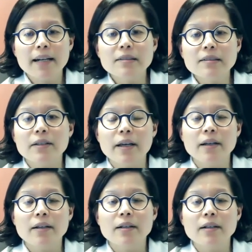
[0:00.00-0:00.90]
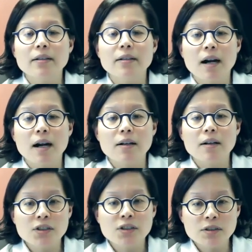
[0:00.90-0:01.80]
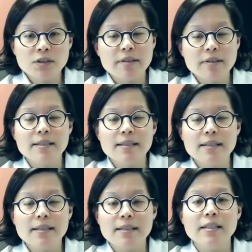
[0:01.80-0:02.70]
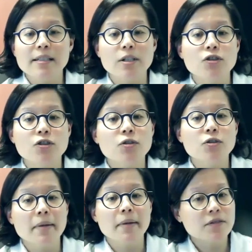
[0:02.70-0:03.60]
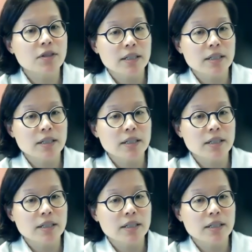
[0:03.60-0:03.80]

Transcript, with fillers: there are certain instances in which you may have